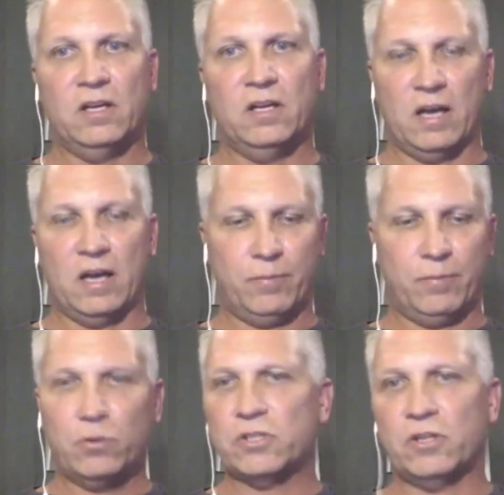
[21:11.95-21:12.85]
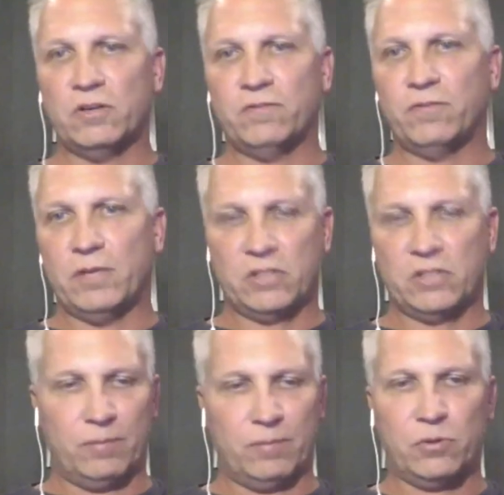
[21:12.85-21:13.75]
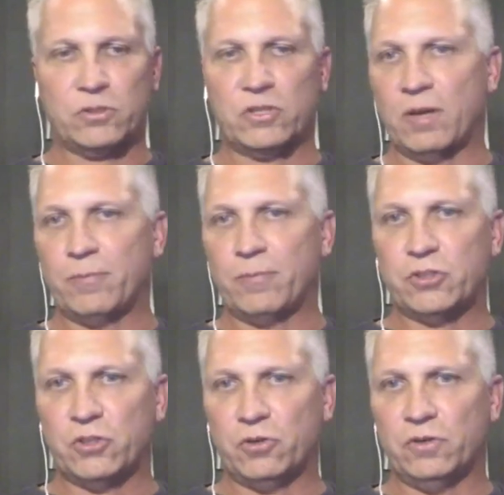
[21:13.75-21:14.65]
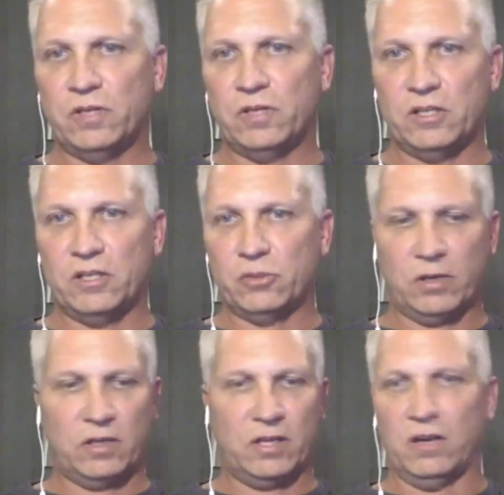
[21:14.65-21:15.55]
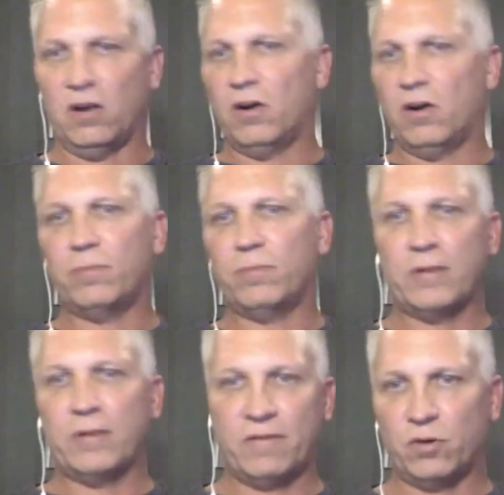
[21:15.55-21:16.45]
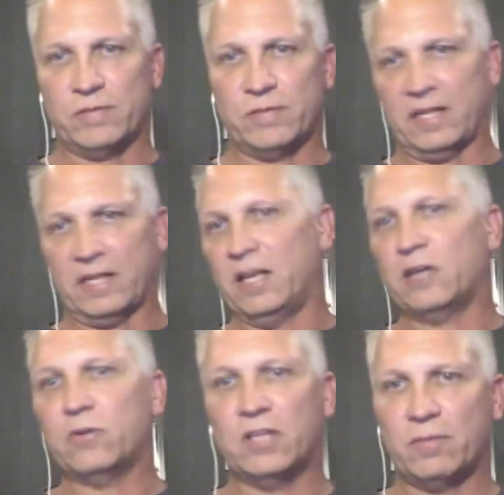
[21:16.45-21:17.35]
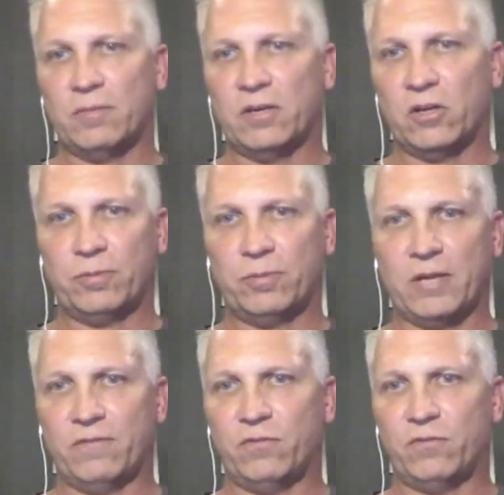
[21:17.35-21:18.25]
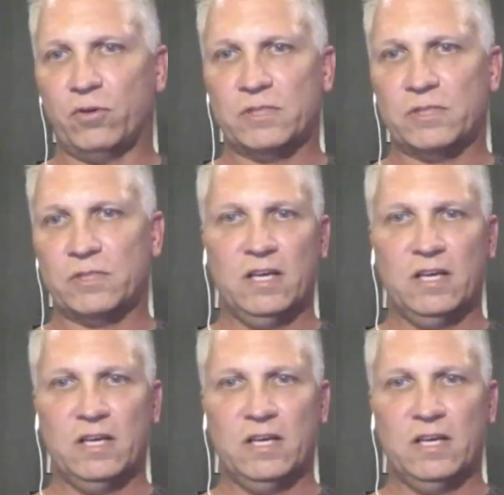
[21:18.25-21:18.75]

I post their information, I post their episode as well on all platforms. I connect with them on all the platforms.